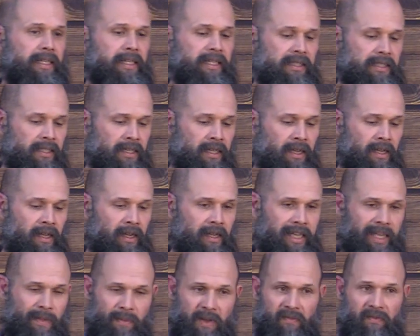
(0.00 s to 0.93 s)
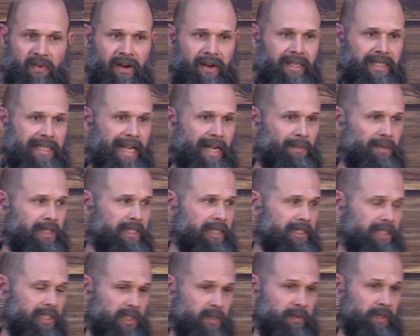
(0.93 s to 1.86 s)
things can be very
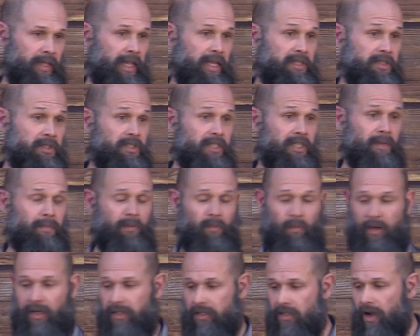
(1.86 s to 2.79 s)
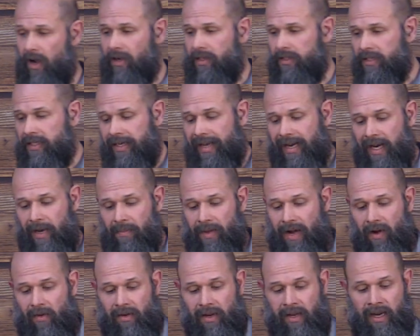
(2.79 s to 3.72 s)
damaging to the relationship. And we're going to talk today
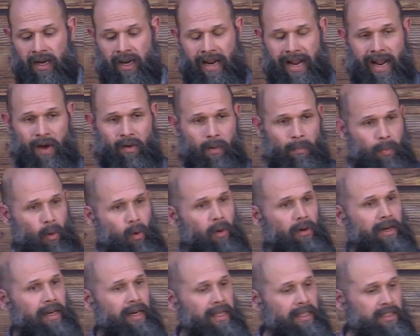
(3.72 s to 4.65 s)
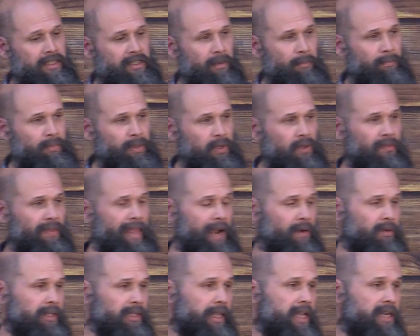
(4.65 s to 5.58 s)
about how important it is to build
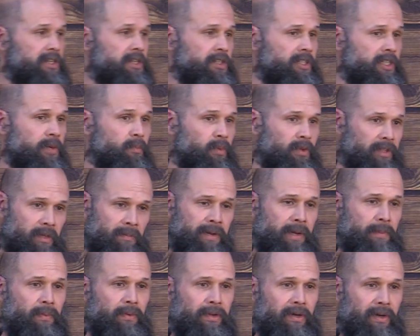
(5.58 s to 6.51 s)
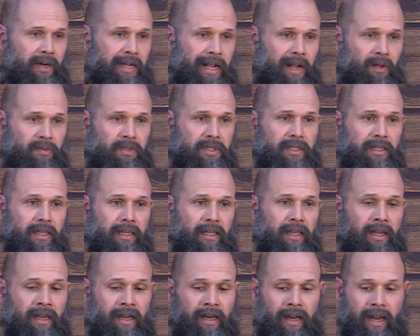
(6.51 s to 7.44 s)
that relationship with the people you're counseling.
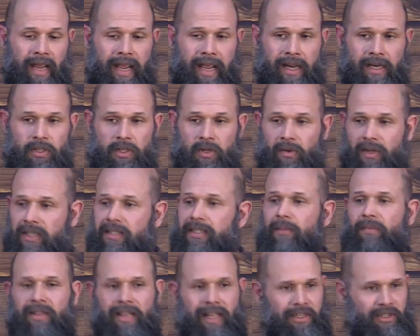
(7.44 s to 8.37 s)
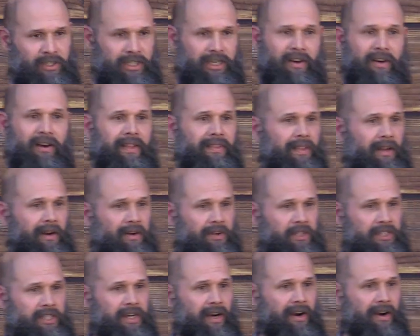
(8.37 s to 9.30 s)
And doing something like sharing their
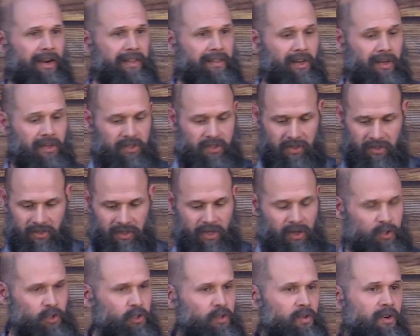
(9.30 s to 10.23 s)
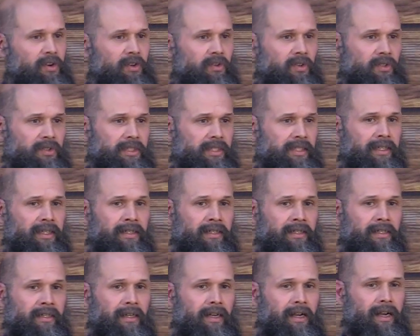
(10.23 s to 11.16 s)
struggles
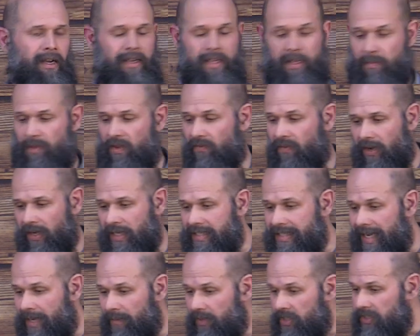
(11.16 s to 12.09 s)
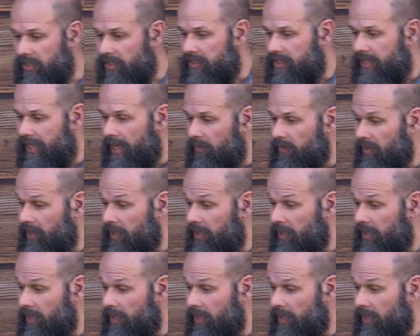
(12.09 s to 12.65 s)
can be very damaging to that